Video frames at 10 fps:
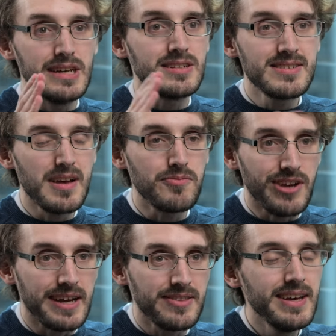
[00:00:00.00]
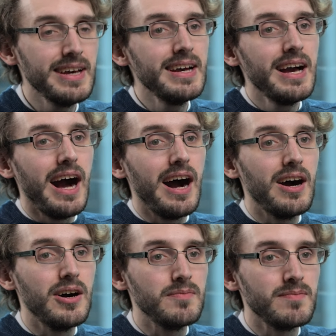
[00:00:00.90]
the subject.
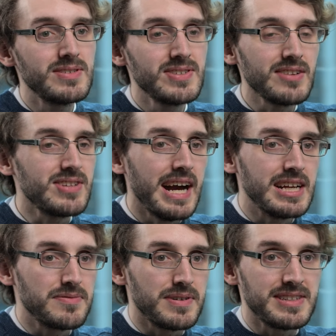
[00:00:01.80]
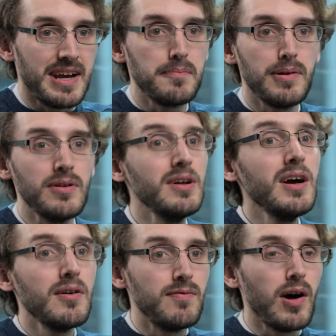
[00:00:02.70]
Such as, for example,
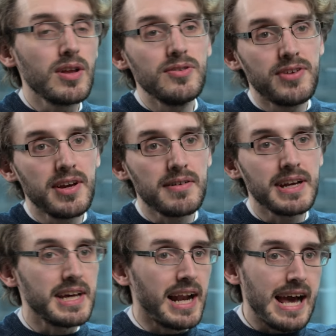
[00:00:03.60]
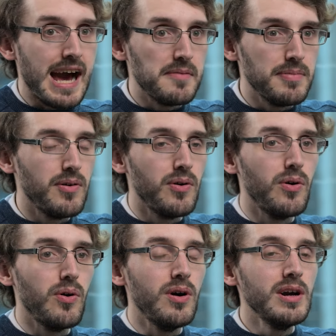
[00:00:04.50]
volunteering in a lab
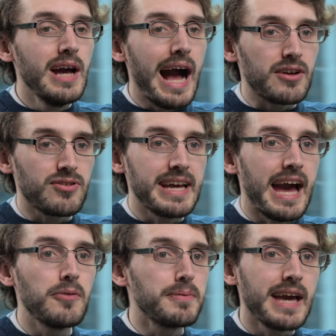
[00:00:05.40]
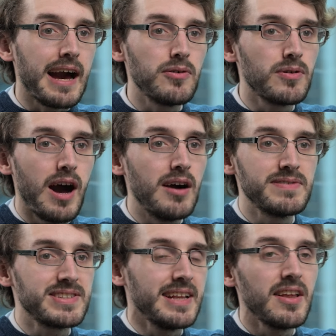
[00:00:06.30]
or actually helping out,
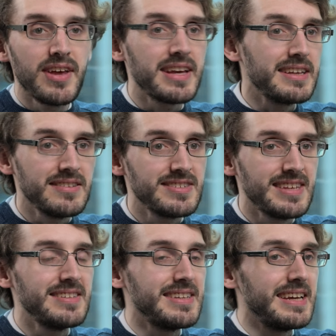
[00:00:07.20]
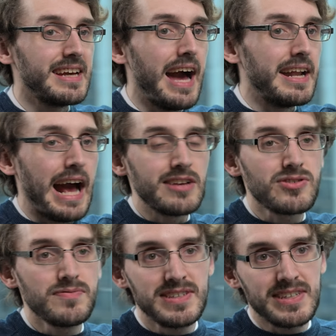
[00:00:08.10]
facilitating an
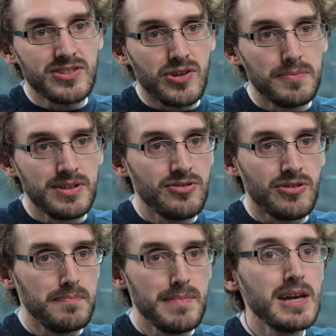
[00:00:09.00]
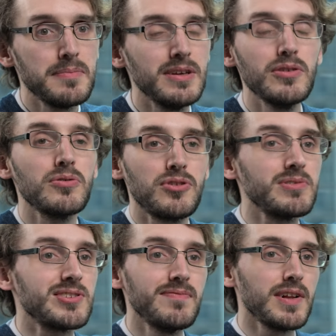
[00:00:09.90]
astrophysics competition. Maybe you're
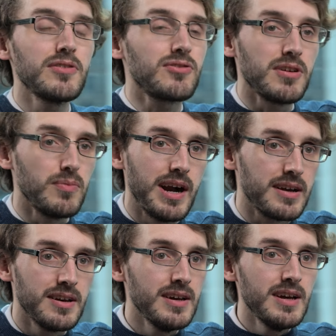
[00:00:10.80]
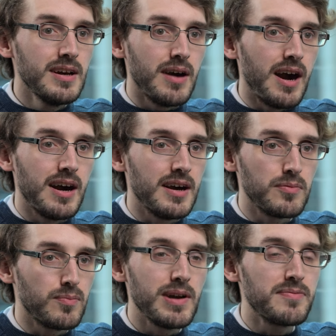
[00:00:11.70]
doing some voluntary work
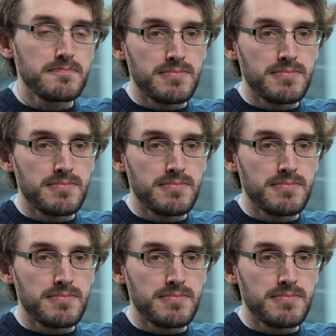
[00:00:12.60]
with